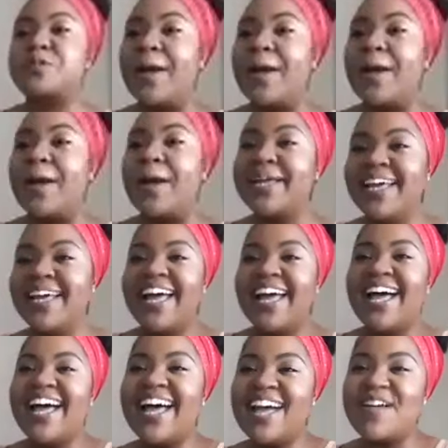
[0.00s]
one.
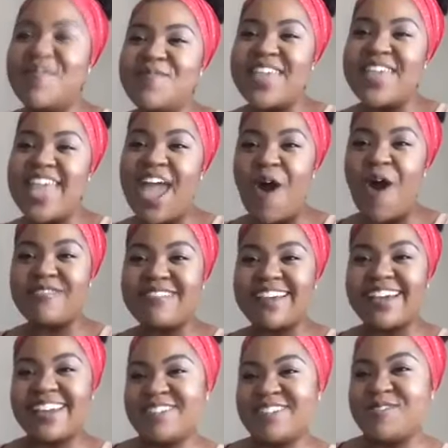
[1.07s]
Um, here on the
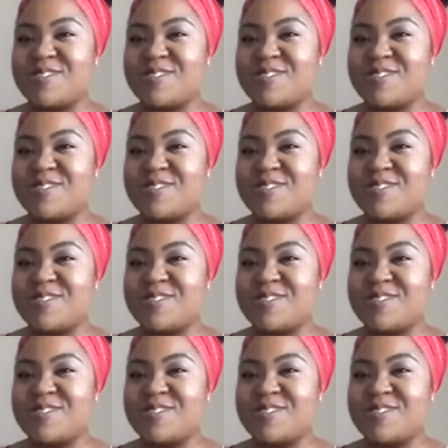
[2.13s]
ground